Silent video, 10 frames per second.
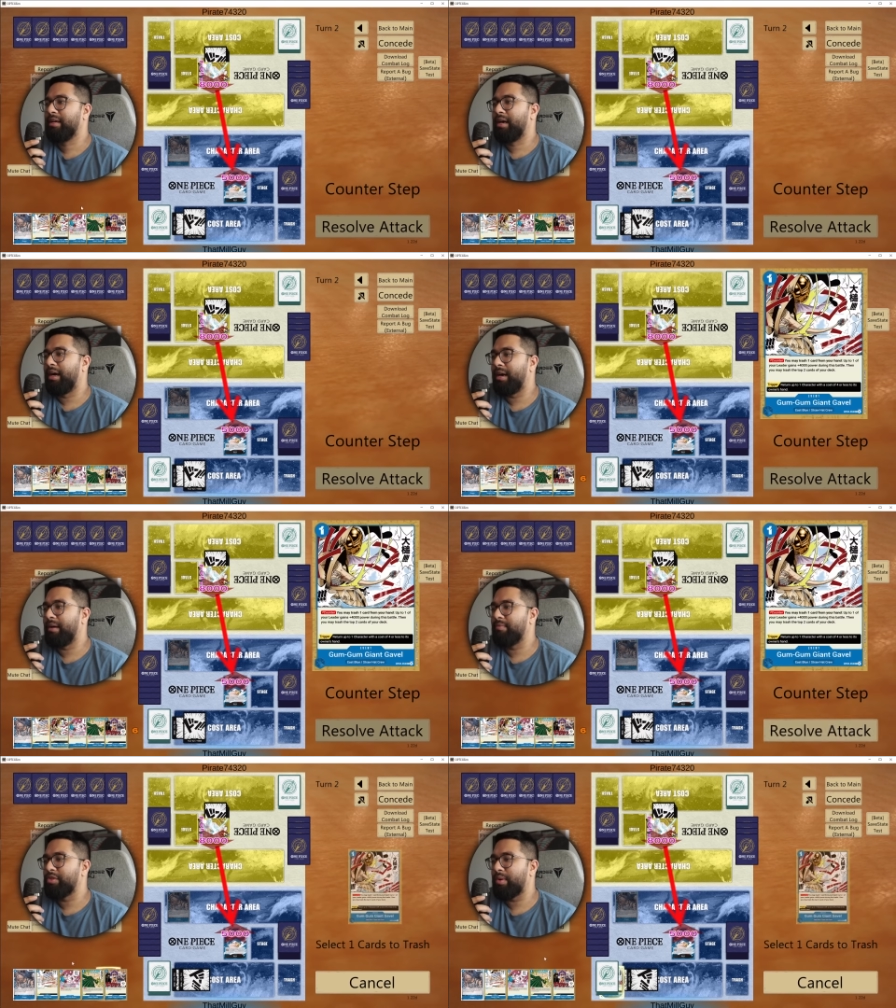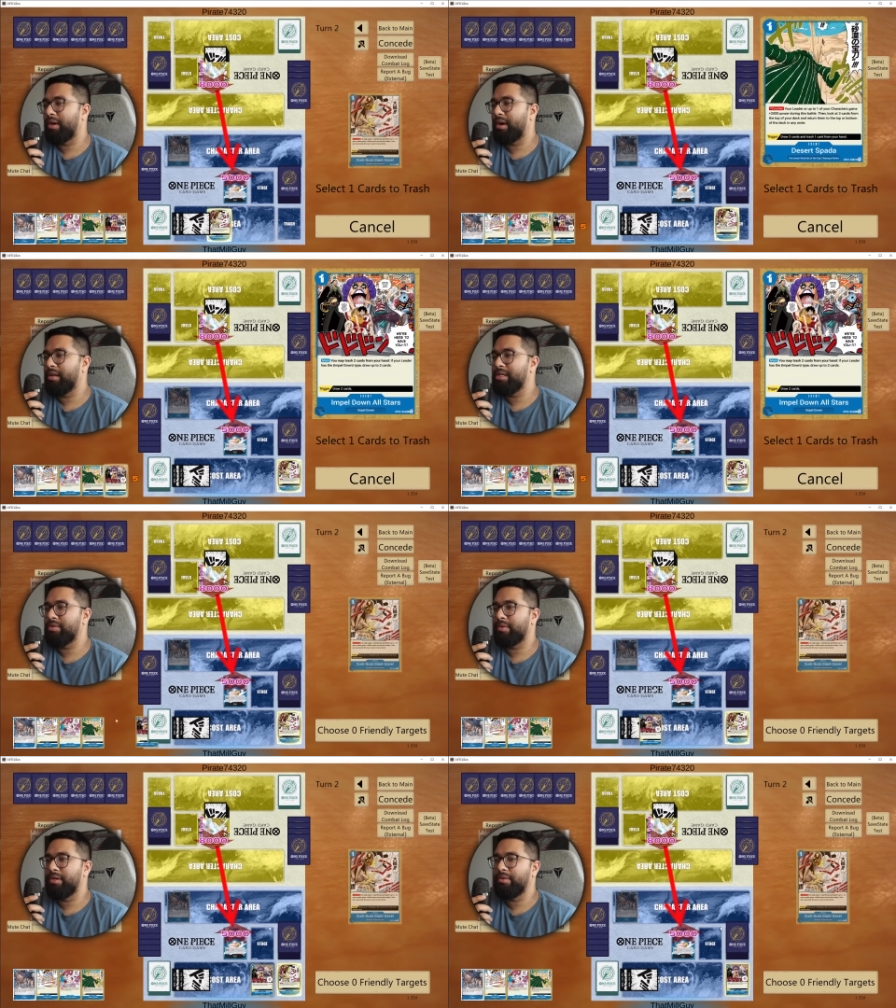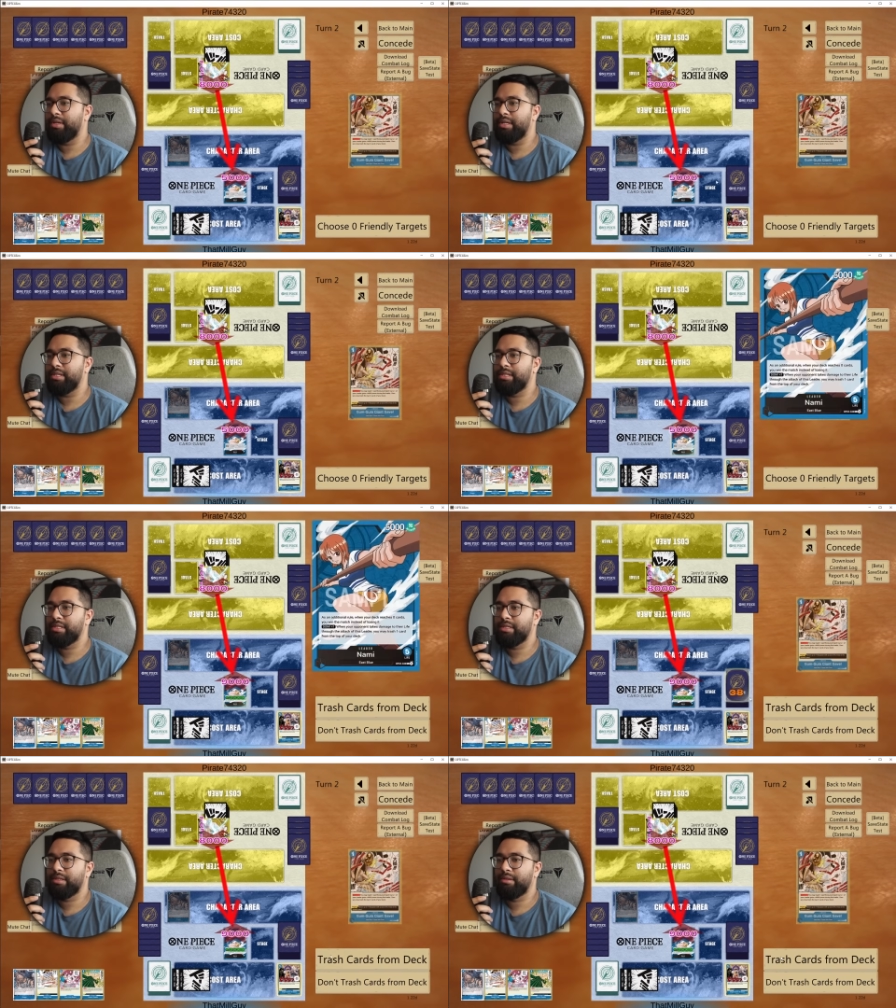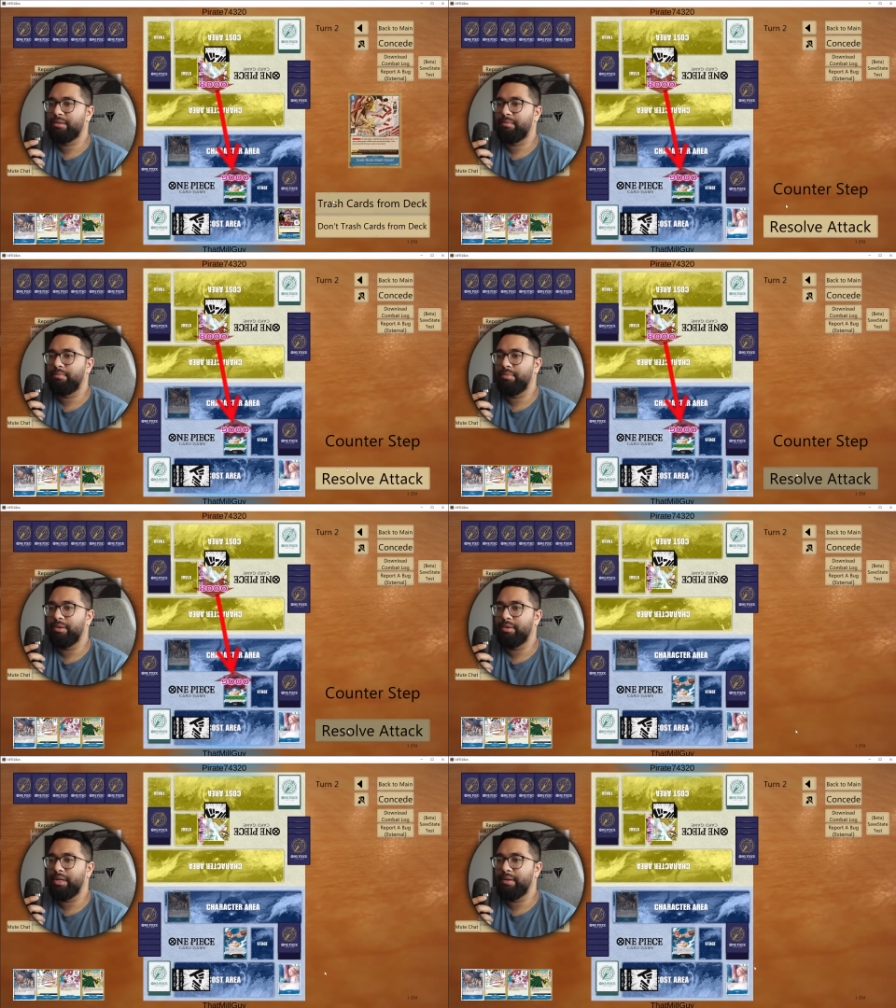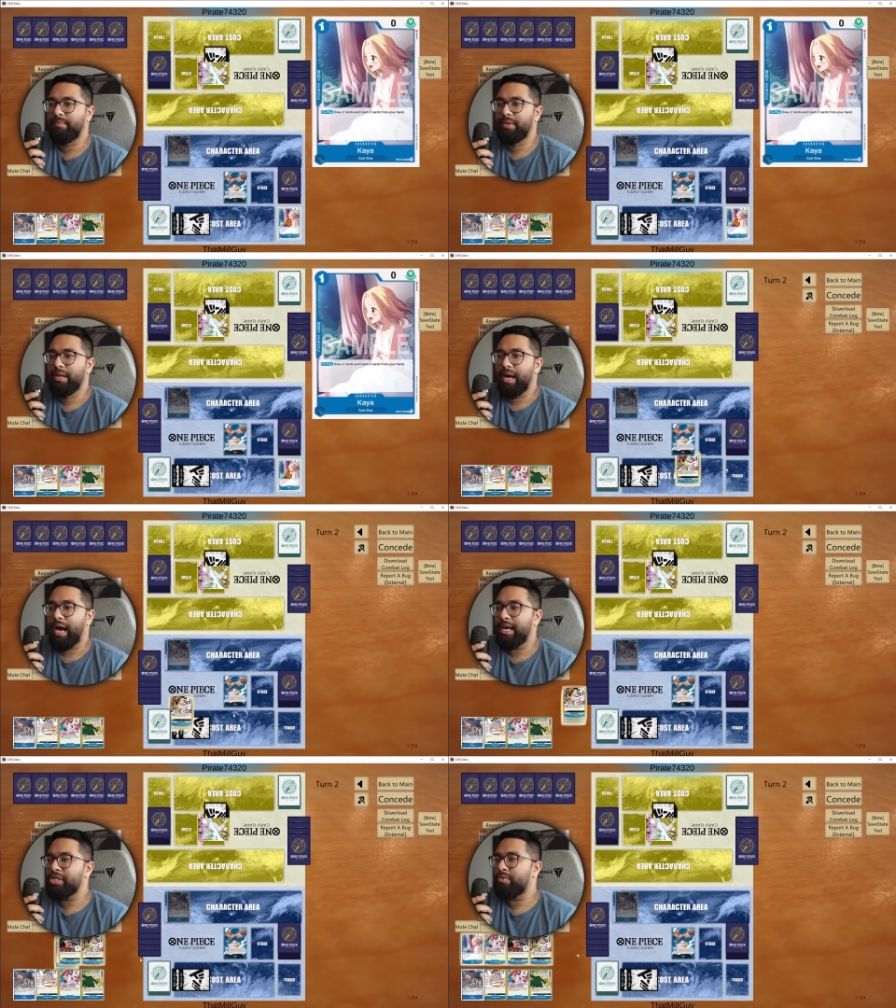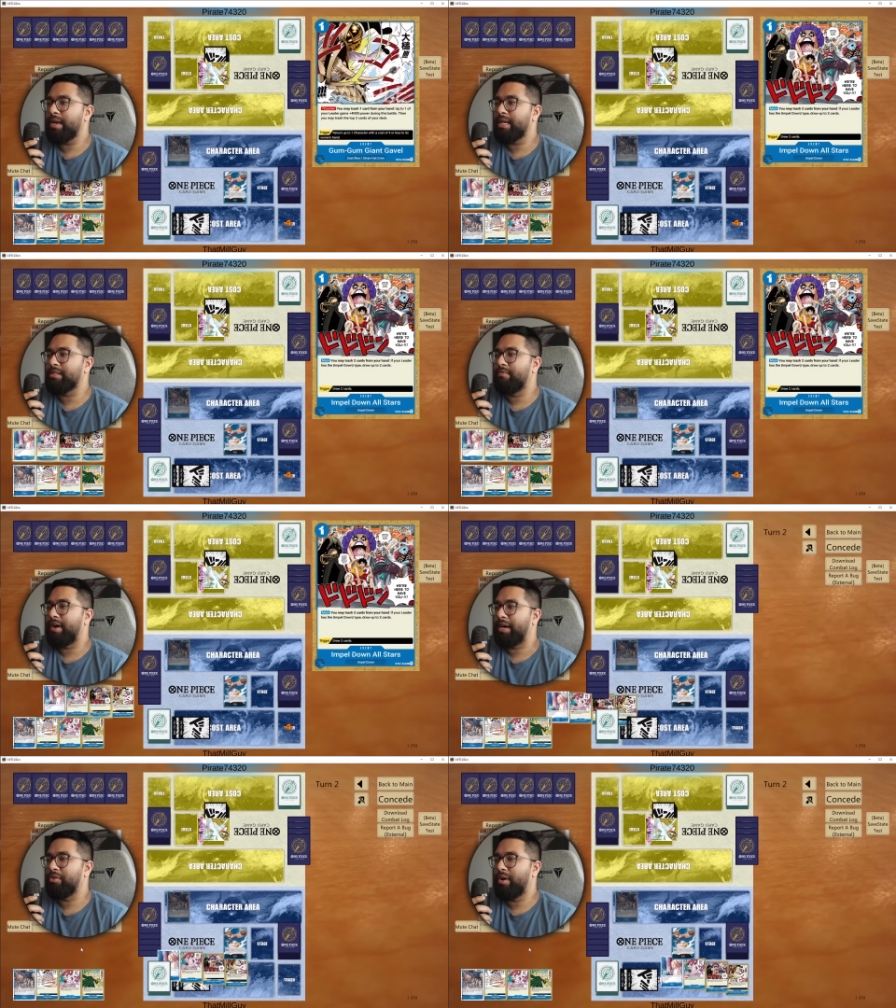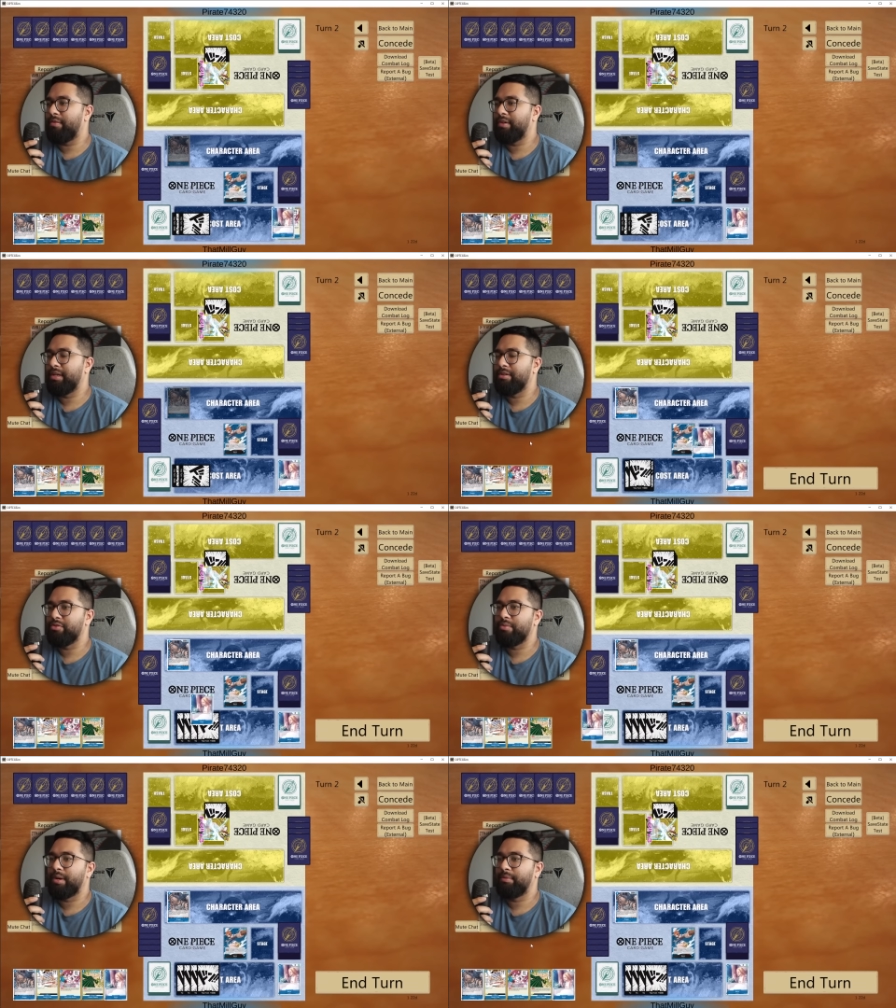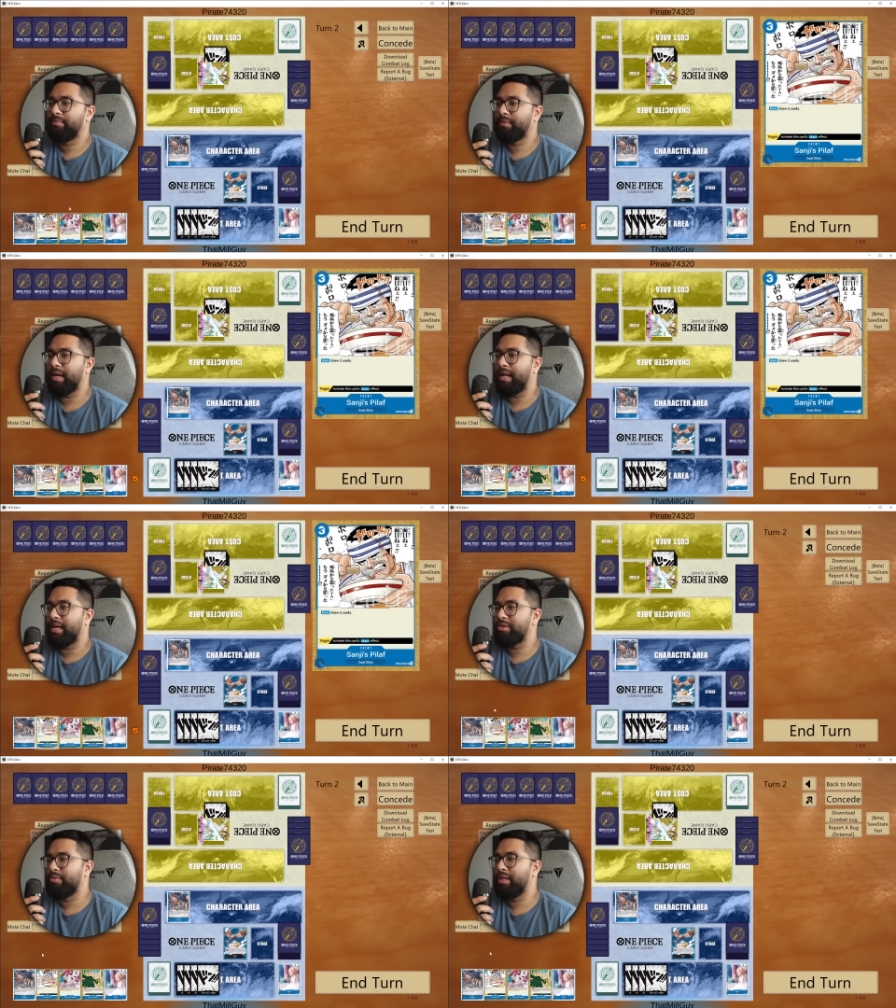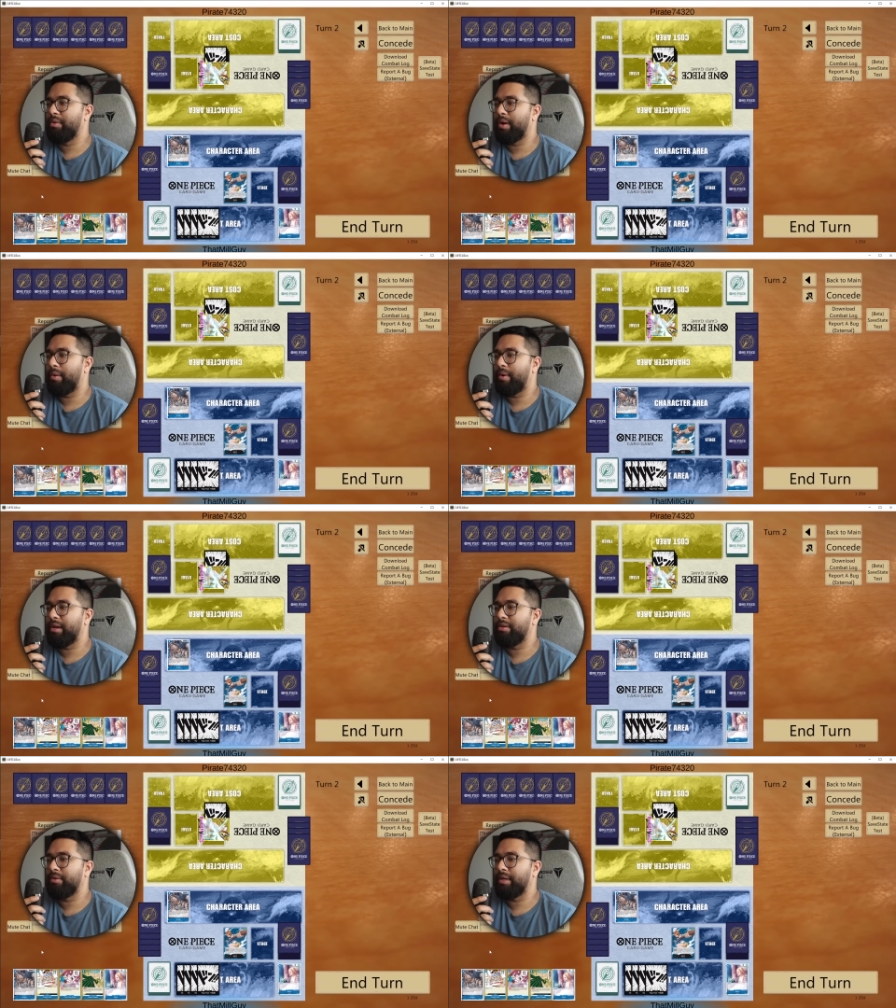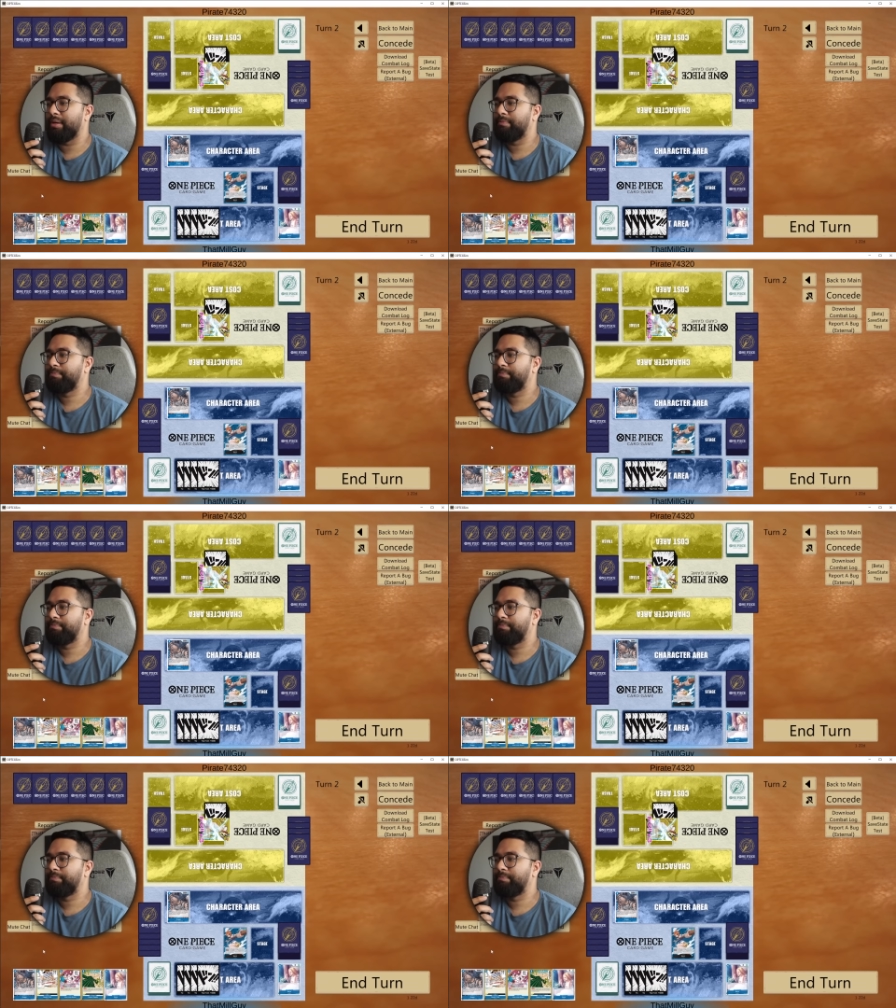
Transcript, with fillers: Um, so regardless, we're gonna do this. Beauty. I just want to get some value off an Inazuma. That, that's really what I want to do here.